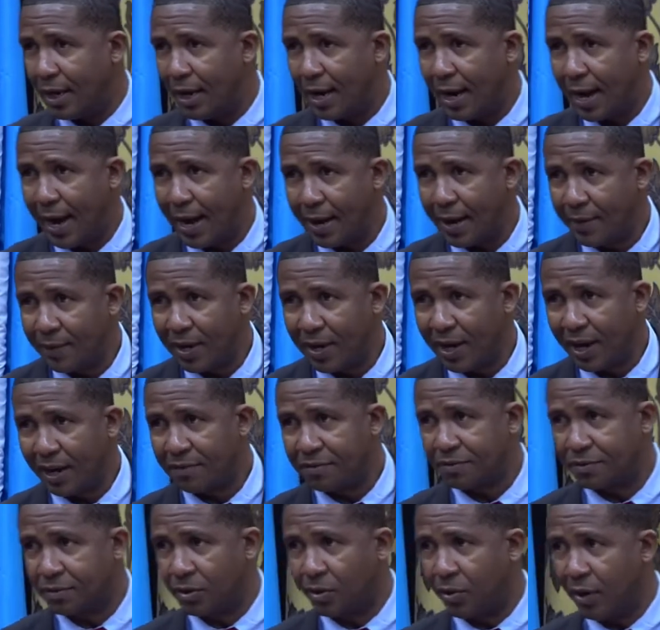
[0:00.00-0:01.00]
I will have
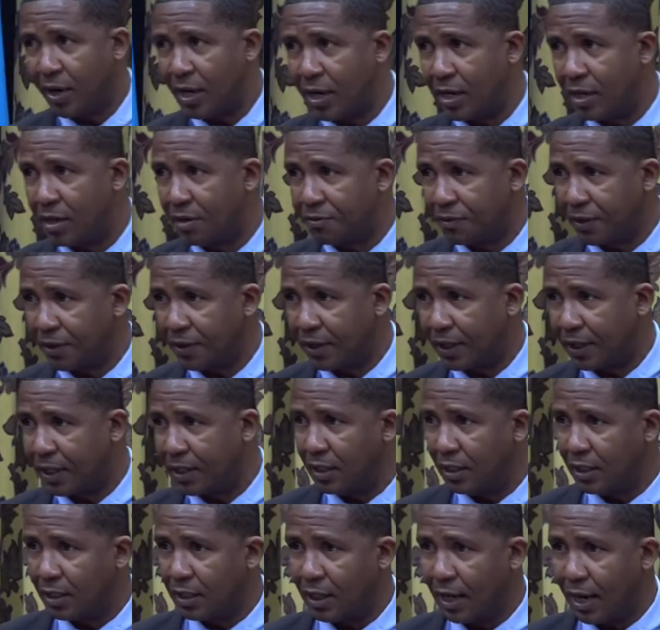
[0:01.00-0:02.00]
great
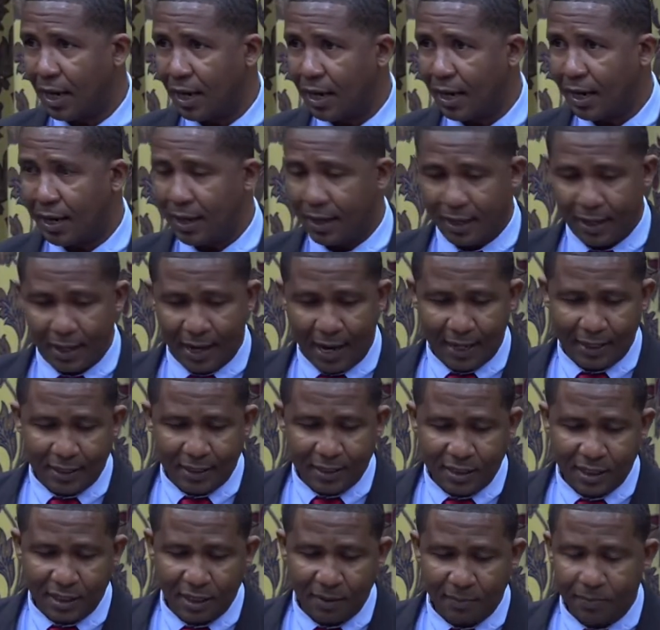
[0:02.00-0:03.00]
difficulty in
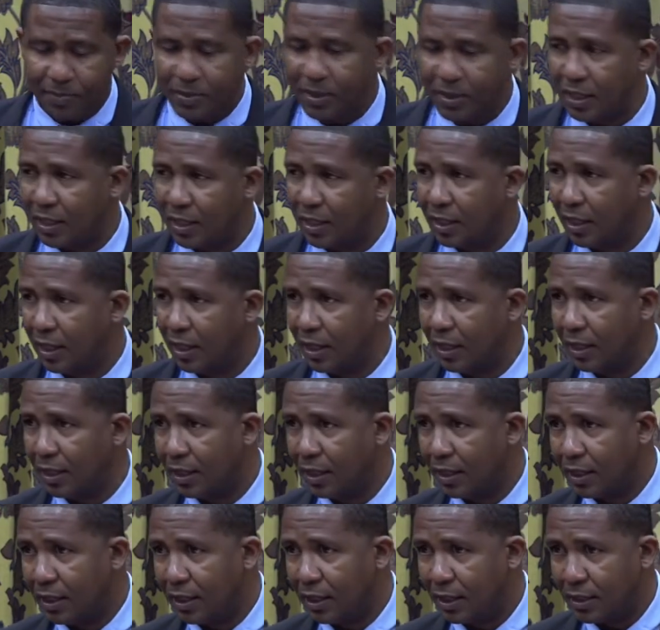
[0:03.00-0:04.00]
accepting the
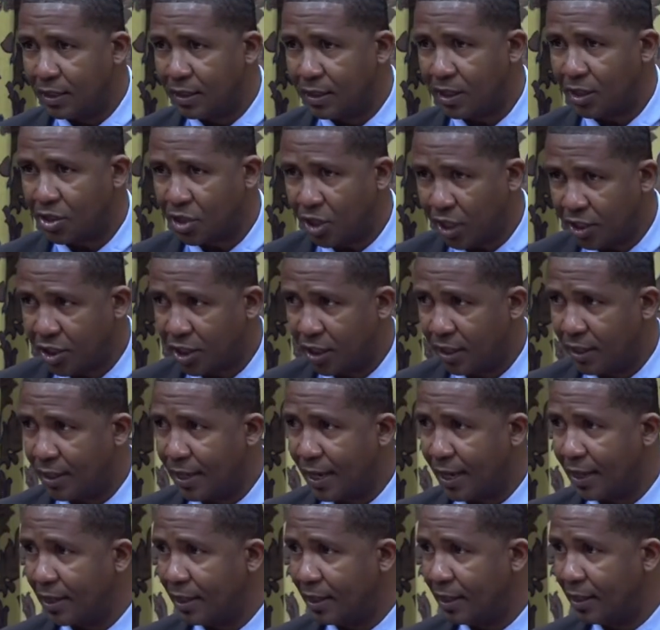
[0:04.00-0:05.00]
suggestion
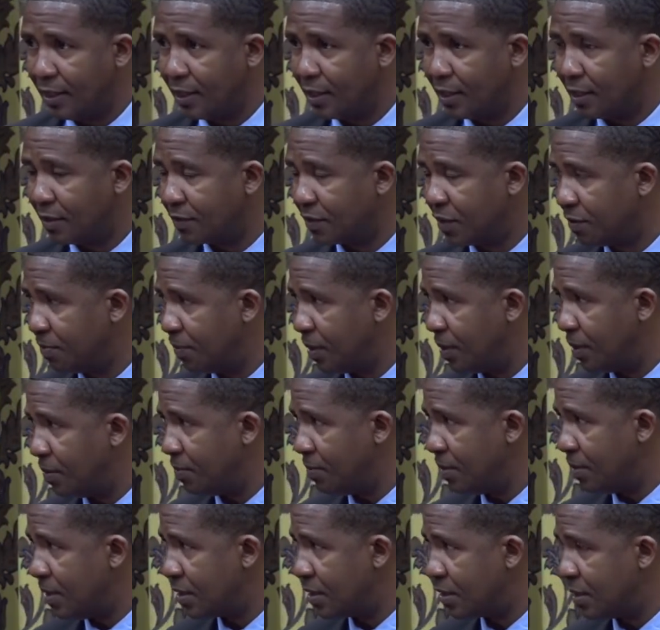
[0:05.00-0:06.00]
that the Leader of Government
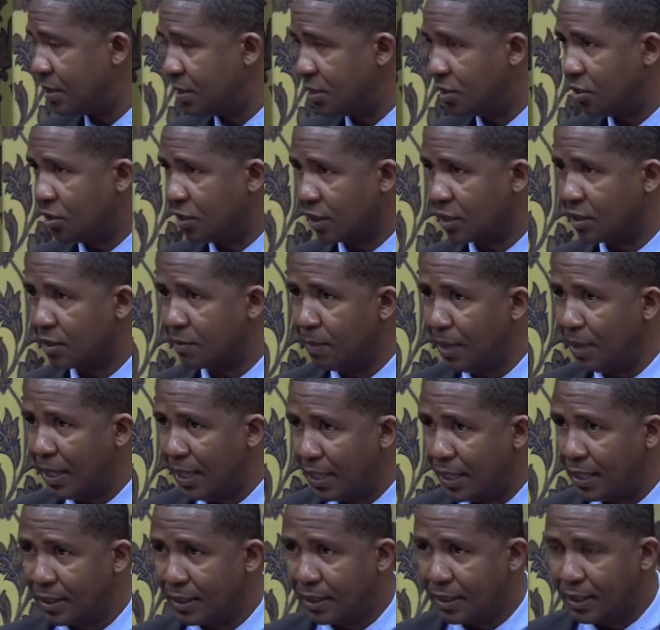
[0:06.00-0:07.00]
Business just made,
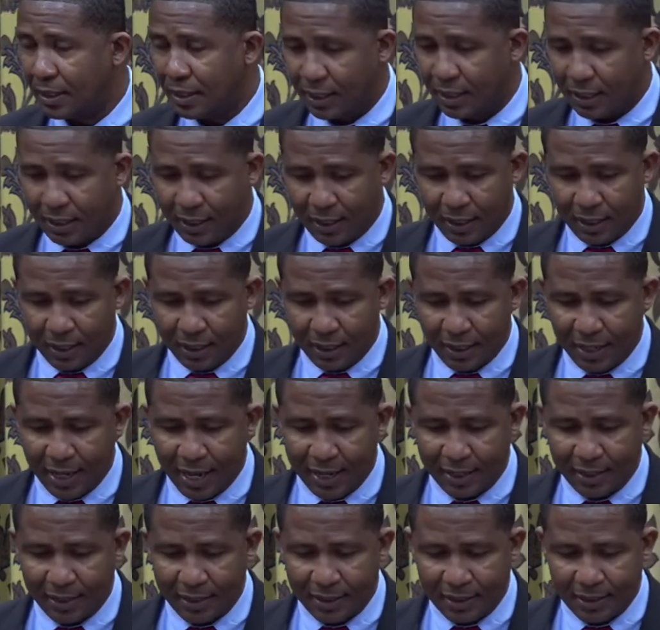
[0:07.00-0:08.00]

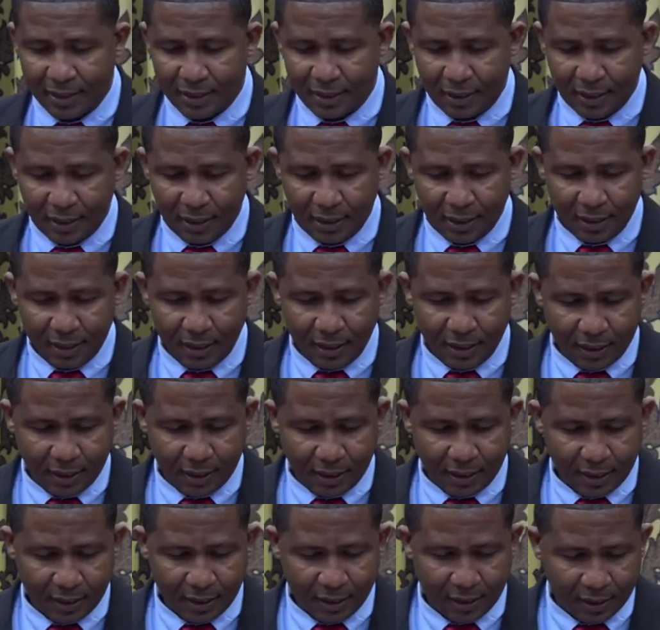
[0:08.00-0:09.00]
that
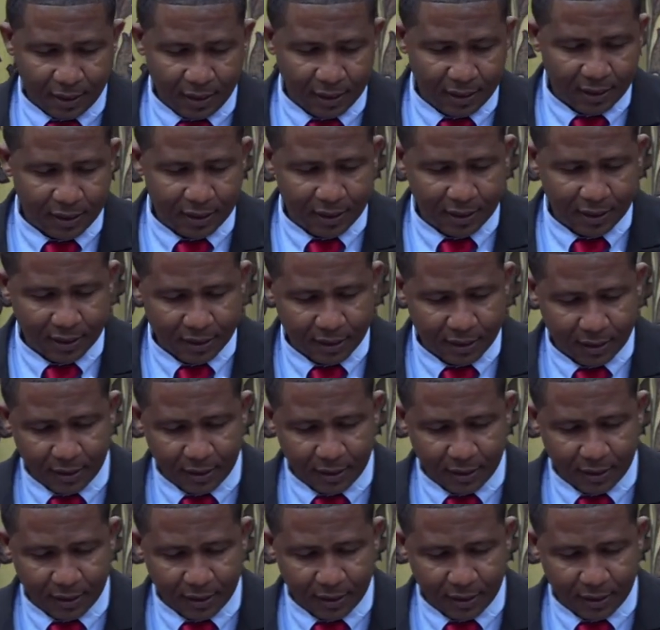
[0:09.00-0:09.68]
this